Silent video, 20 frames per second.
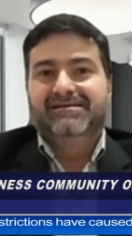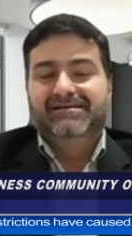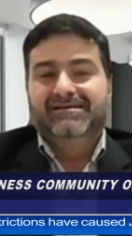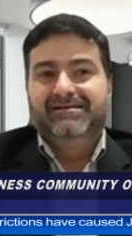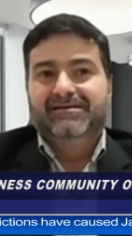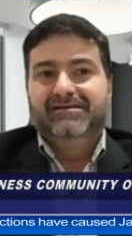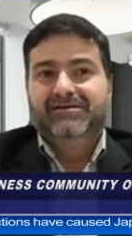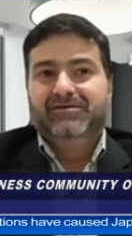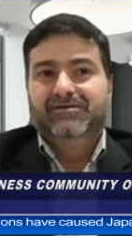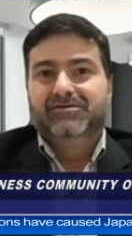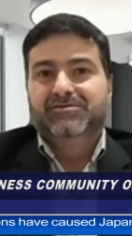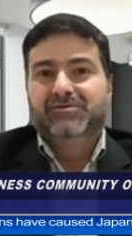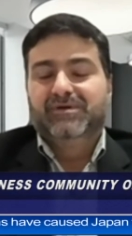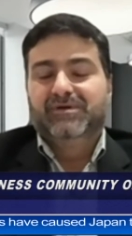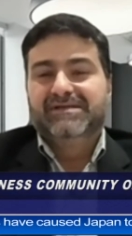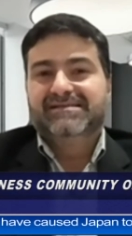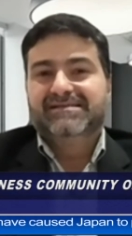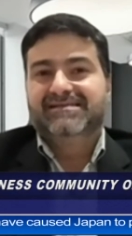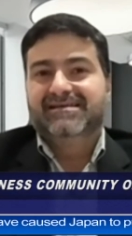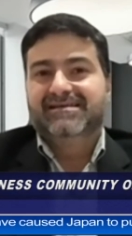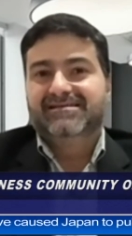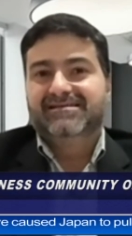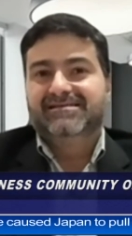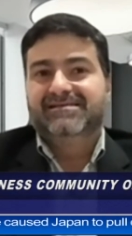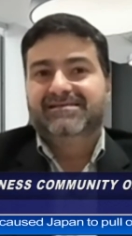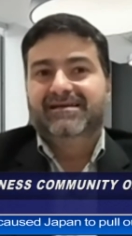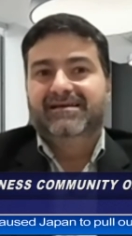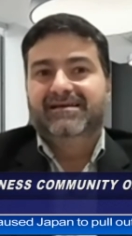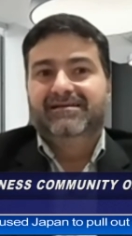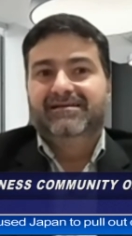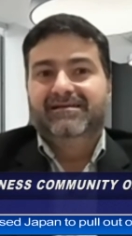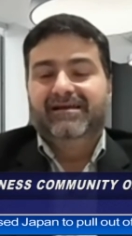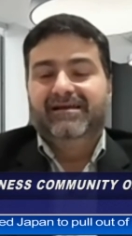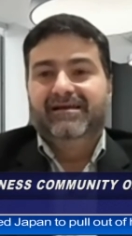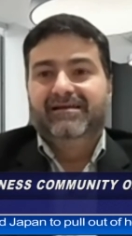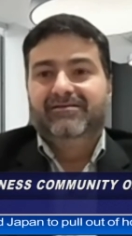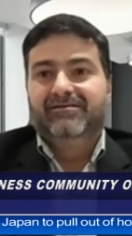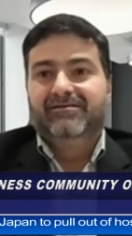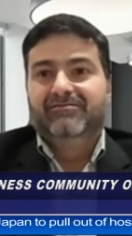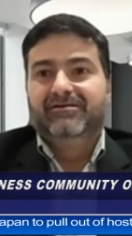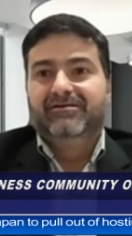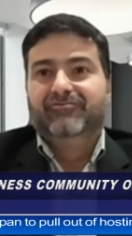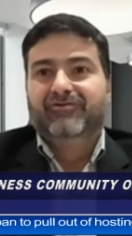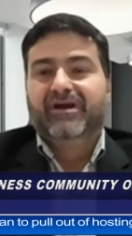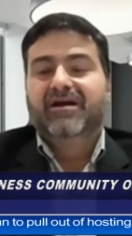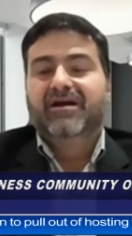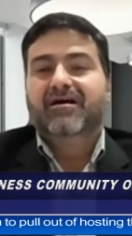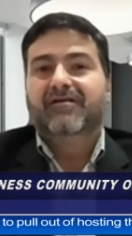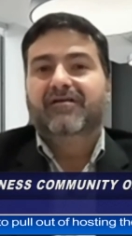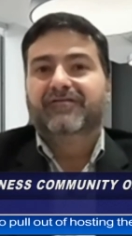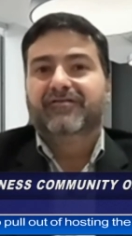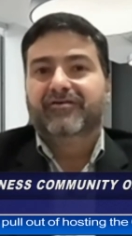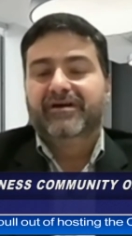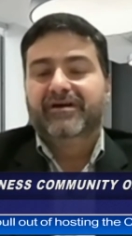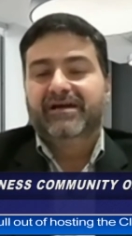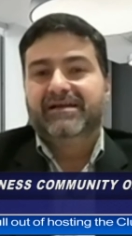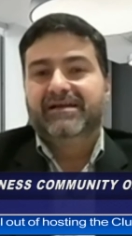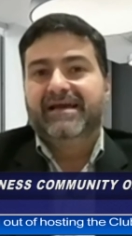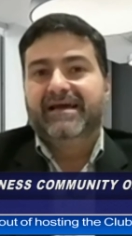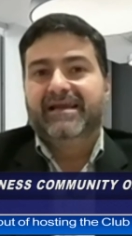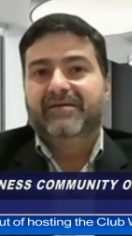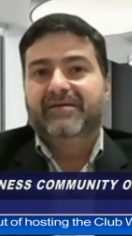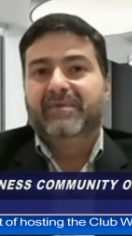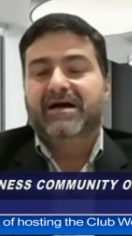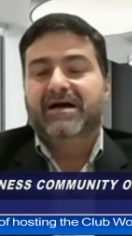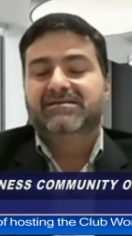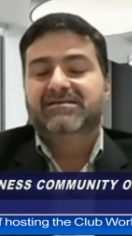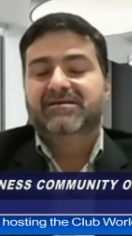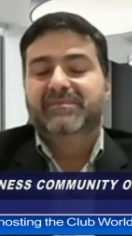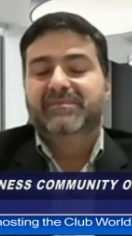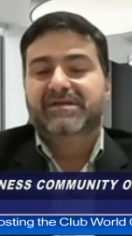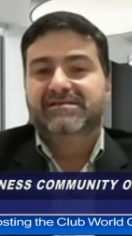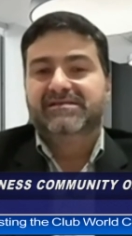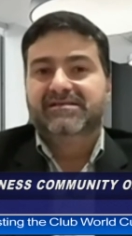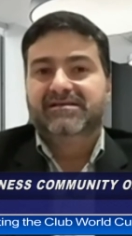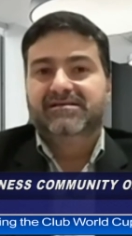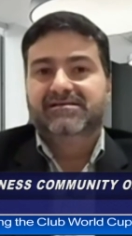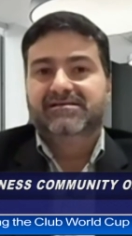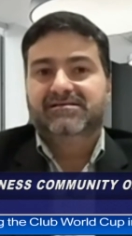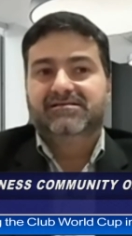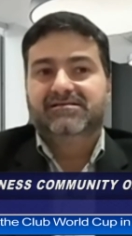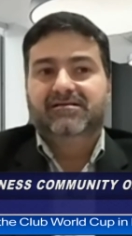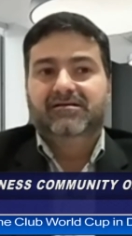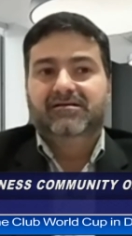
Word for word: you know to assist in in recovering and getting back to business